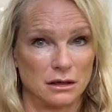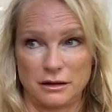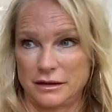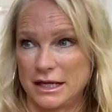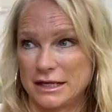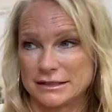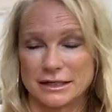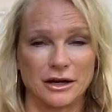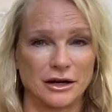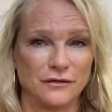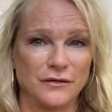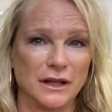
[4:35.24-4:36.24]
things that I
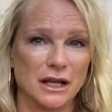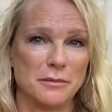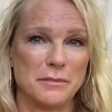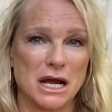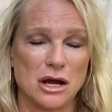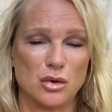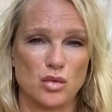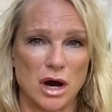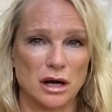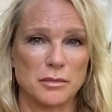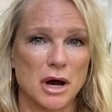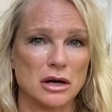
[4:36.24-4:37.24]
could fill up my own
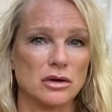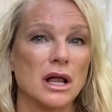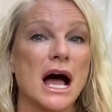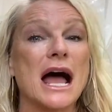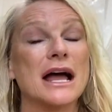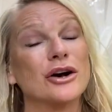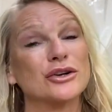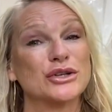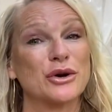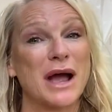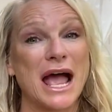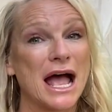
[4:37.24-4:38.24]
water bottle. I
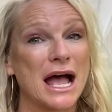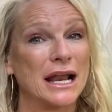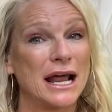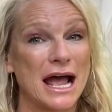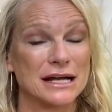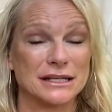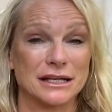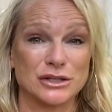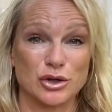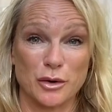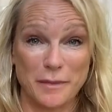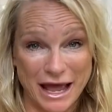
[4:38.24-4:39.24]
also had access
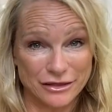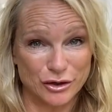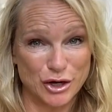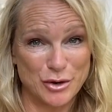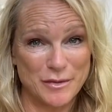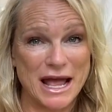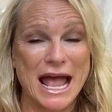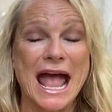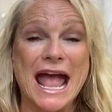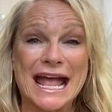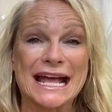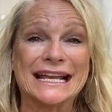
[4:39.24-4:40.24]
to a bathroom,
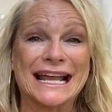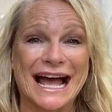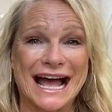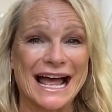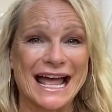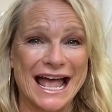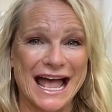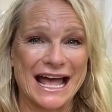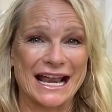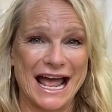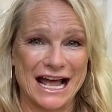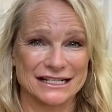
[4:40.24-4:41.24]
and I
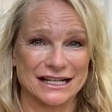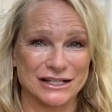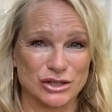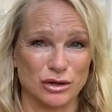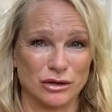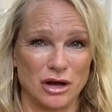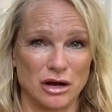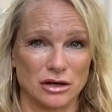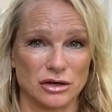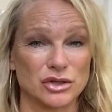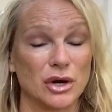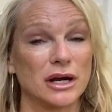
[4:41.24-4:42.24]
had access to a
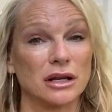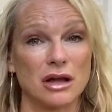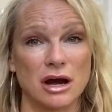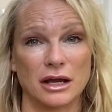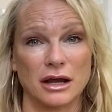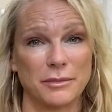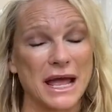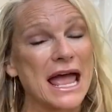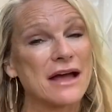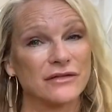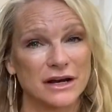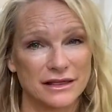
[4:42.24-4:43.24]
locker, so I could lock up
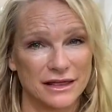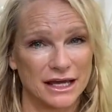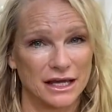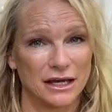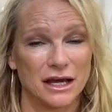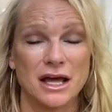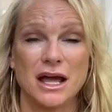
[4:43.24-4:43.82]
everything